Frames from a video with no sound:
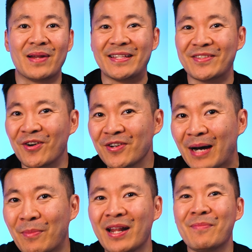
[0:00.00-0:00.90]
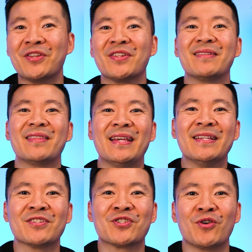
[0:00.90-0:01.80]
Please note, I'm only mentioning
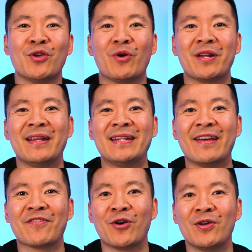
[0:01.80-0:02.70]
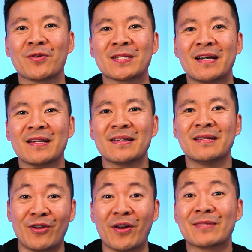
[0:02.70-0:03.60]
these to show you what an ETF code looks like,
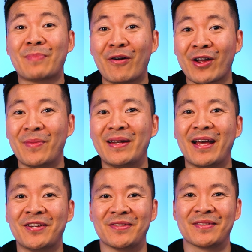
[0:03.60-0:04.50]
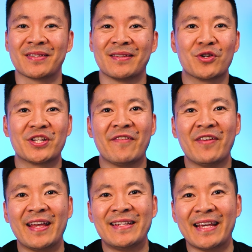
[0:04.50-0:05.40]
not as by recommendations. Whichever
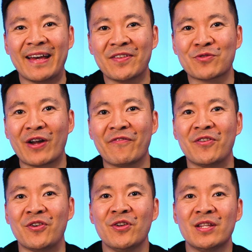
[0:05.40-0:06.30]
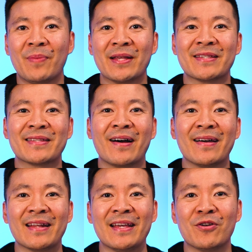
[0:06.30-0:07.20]
ETF is right for you depends
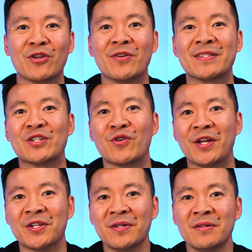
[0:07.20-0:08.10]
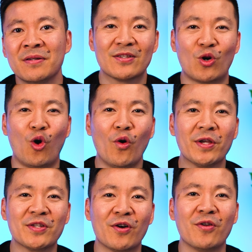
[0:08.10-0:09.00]
entirely on your own situation, so
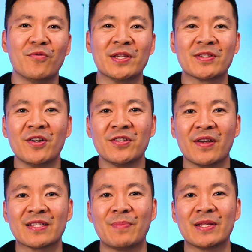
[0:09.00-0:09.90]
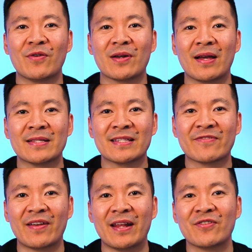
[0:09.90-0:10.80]
always do your own research and speak to a
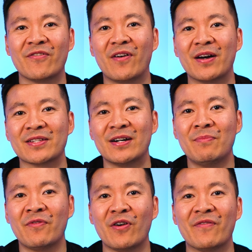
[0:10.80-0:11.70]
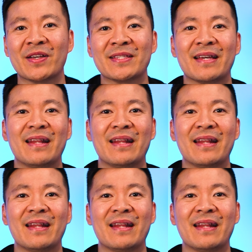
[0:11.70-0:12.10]
licensed financial advisor before investing in